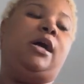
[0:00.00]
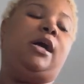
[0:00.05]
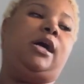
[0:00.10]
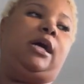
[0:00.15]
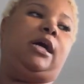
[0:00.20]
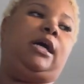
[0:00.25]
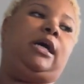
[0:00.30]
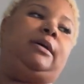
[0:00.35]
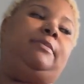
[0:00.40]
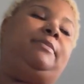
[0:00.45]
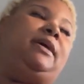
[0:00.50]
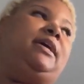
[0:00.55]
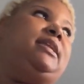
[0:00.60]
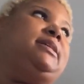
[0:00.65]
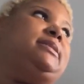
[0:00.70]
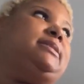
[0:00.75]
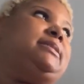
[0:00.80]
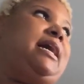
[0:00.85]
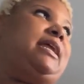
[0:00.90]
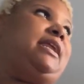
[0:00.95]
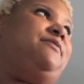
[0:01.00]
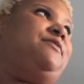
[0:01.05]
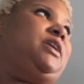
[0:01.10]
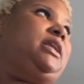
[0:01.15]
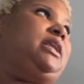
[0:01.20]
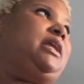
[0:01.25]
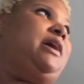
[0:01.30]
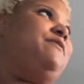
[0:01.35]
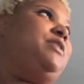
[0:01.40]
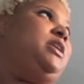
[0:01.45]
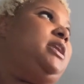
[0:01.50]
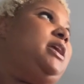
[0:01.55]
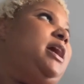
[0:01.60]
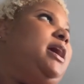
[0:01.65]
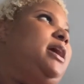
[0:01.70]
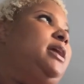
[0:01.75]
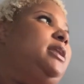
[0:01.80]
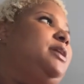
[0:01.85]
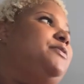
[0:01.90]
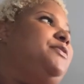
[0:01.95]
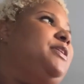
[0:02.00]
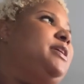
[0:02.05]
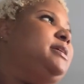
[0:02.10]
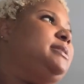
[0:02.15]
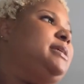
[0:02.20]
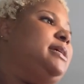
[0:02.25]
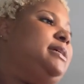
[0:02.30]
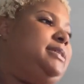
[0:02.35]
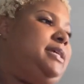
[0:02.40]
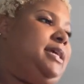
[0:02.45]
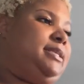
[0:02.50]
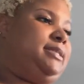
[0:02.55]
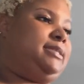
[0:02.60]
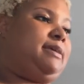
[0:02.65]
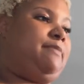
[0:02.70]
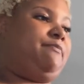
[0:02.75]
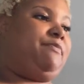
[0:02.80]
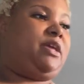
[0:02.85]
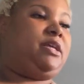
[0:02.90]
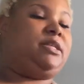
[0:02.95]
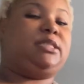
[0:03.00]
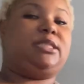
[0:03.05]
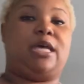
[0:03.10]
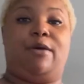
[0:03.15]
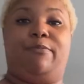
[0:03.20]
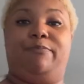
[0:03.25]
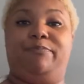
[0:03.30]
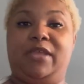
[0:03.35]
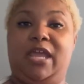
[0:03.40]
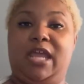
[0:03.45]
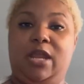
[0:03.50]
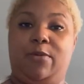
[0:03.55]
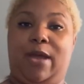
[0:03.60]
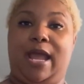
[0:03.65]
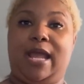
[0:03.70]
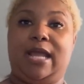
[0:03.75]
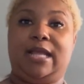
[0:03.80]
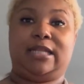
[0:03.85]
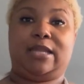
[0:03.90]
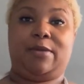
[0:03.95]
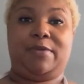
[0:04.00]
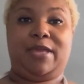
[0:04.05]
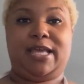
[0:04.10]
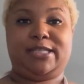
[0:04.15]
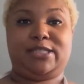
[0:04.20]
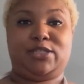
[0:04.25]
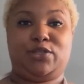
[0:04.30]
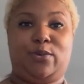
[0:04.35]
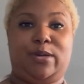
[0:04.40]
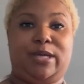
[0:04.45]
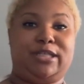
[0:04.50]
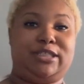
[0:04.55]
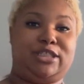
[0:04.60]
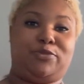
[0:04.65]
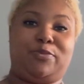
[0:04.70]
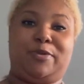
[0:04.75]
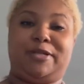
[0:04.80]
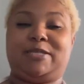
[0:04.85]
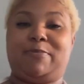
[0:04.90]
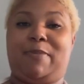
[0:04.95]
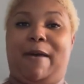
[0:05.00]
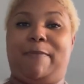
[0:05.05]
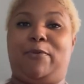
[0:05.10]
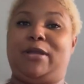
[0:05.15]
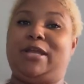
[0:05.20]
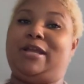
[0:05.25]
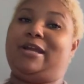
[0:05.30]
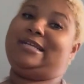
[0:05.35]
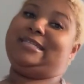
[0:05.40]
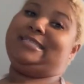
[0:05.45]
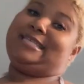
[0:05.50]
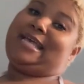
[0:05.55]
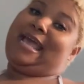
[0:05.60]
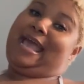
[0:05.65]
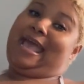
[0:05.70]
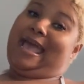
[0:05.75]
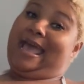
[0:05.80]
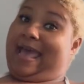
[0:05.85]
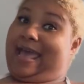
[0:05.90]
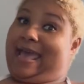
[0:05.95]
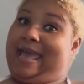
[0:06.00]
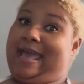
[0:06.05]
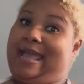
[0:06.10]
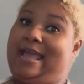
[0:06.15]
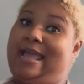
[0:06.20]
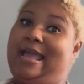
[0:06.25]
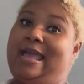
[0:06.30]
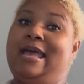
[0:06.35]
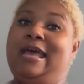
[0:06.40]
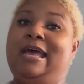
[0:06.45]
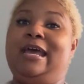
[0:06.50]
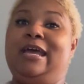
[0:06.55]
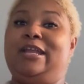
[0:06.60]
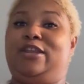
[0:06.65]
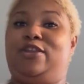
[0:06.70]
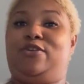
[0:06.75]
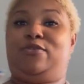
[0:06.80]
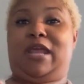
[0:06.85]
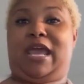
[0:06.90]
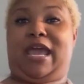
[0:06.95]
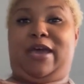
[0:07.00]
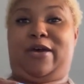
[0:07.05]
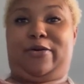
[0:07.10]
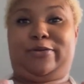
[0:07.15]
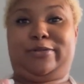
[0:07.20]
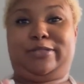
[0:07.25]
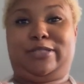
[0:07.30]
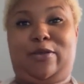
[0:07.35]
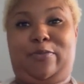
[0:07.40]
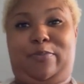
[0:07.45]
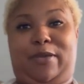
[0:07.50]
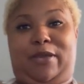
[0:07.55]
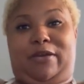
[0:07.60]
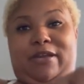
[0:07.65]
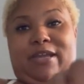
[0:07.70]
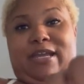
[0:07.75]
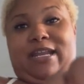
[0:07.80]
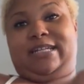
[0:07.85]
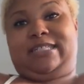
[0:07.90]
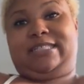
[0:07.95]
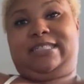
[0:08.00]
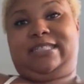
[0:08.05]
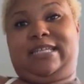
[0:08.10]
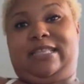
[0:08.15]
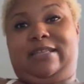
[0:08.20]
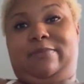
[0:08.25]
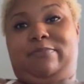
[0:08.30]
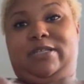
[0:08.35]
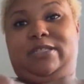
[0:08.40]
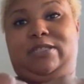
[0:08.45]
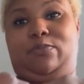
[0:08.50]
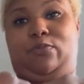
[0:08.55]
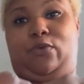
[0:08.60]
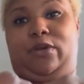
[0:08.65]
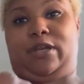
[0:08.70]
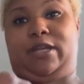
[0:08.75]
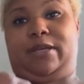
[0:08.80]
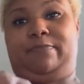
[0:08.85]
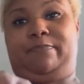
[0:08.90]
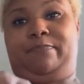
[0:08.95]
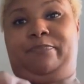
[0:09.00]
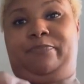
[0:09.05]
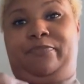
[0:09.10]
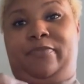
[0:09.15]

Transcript: And it's not even 11 yet. I think it's like 10 something. So anyway, let me get to it. Just wanted to pop on here and say, hey, new nails, period. I just did them this morning.